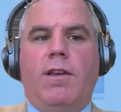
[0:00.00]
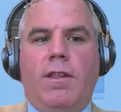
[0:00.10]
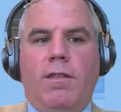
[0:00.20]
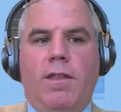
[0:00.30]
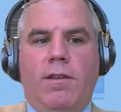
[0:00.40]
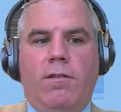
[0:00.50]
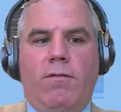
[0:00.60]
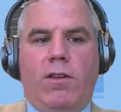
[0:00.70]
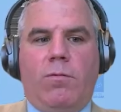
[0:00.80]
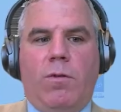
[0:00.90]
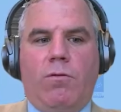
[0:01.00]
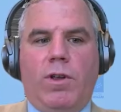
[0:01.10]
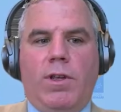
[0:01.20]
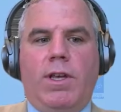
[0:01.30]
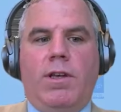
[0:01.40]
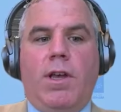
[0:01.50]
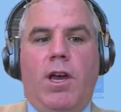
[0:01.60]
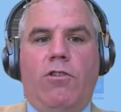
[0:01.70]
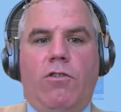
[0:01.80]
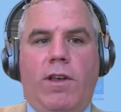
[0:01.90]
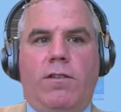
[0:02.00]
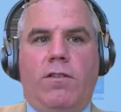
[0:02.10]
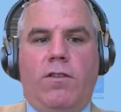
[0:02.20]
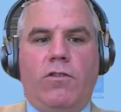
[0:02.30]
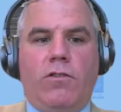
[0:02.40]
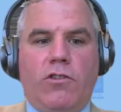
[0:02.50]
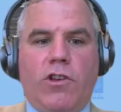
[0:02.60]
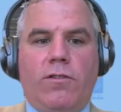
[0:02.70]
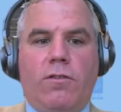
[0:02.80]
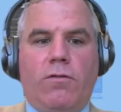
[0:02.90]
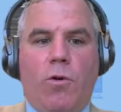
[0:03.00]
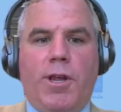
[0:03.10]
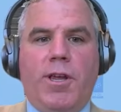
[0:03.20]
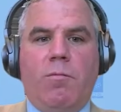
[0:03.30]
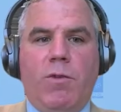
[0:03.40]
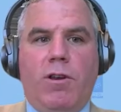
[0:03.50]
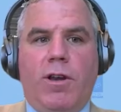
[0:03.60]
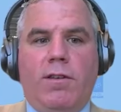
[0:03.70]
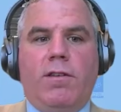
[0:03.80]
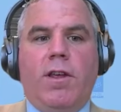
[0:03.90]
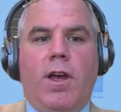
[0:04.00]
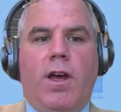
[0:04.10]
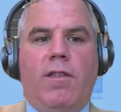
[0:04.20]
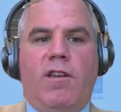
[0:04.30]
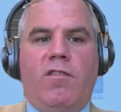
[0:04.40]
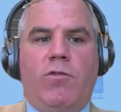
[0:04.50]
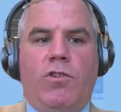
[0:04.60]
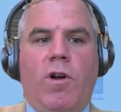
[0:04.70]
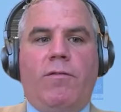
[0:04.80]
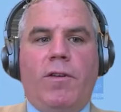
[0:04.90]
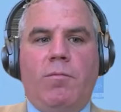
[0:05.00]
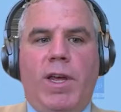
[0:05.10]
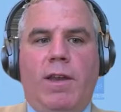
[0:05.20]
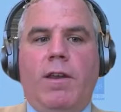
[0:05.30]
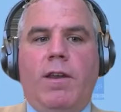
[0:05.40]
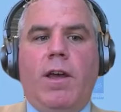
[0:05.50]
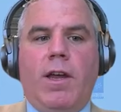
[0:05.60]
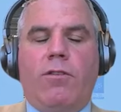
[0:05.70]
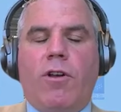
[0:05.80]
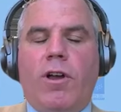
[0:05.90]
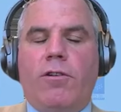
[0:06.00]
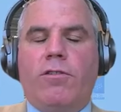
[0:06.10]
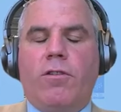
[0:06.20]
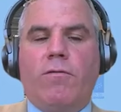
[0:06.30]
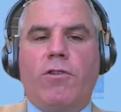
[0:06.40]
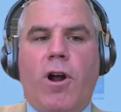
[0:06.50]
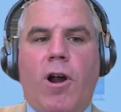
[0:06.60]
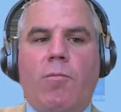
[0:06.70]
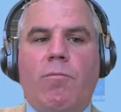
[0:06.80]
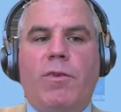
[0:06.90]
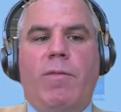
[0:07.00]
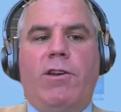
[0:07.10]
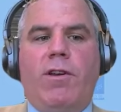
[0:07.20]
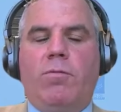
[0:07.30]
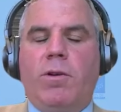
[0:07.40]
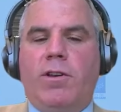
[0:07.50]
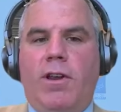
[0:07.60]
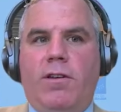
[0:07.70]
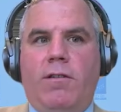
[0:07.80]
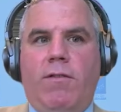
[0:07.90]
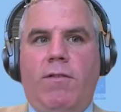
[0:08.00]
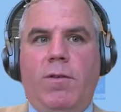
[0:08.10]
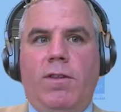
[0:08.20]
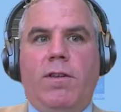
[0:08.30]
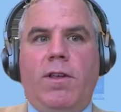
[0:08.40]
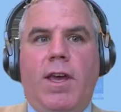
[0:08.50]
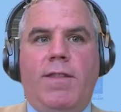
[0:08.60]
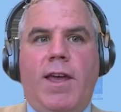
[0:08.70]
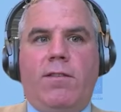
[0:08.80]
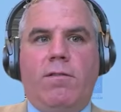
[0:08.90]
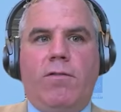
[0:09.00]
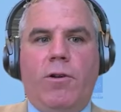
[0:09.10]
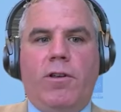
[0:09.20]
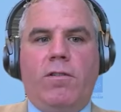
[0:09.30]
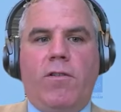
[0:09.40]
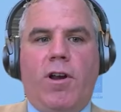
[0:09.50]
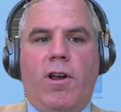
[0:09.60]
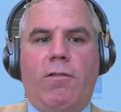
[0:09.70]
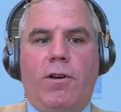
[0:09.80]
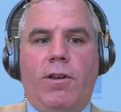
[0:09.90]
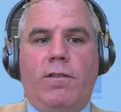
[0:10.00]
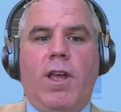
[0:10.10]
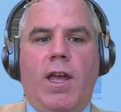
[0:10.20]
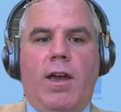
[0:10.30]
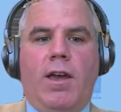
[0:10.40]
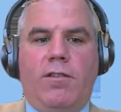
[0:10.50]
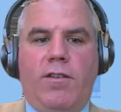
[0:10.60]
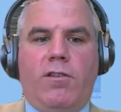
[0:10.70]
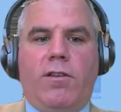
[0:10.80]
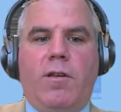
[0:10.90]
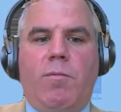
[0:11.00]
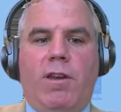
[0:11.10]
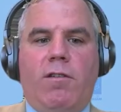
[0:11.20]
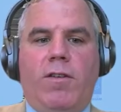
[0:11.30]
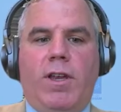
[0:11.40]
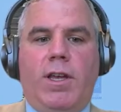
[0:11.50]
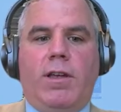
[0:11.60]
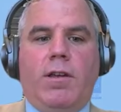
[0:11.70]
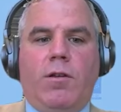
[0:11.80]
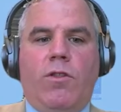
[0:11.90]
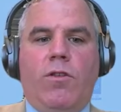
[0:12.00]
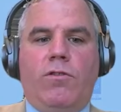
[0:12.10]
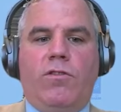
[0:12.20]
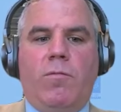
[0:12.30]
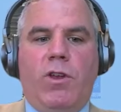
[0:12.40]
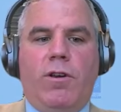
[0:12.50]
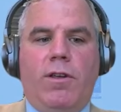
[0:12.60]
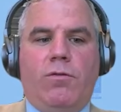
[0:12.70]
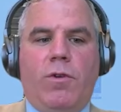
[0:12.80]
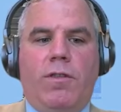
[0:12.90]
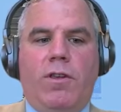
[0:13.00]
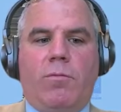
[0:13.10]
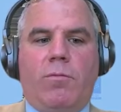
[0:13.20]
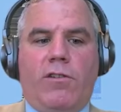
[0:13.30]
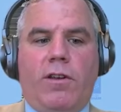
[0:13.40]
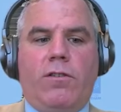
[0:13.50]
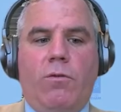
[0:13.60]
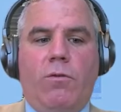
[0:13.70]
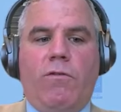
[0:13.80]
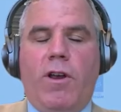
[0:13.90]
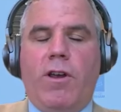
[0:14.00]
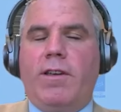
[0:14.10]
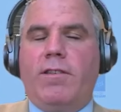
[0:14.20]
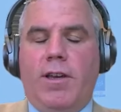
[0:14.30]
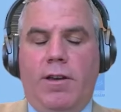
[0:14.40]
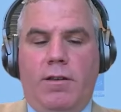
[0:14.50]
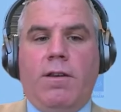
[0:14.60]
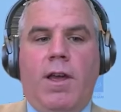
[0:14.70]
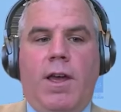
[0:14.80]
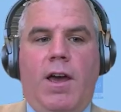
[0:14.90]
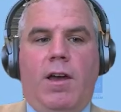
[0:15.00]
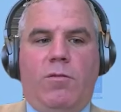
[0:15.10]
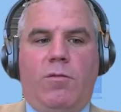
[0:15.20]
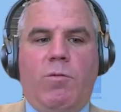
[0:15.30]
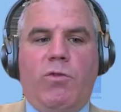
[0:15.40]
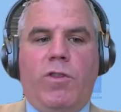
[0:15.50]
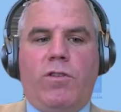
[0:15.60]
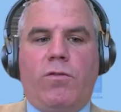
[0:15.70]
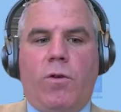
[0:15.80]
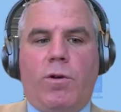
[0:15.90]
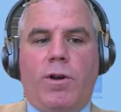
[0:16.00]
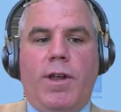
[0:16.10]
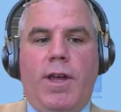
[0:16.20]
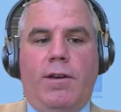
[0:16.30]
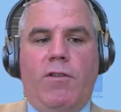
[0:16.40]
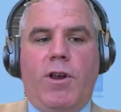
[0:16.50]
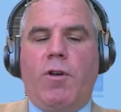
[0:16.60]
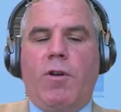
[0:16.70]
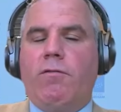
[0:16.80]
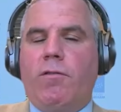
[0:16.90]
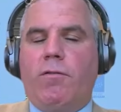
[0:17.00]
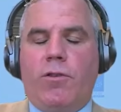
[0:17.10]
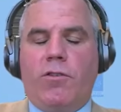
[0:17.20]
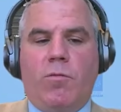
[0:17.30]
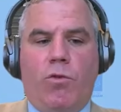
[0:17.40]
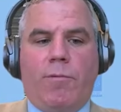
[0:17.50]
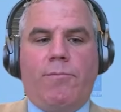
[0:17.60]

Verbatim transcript: this investment really addresses those Justice 40 communities uh, that have too often been either underserved or harmed by transportation investments. And that's the focus of our effort is uh, intentionally benefiting those communities with these projects. So we're very excited uh, to be moving this forward and very grateful for the support.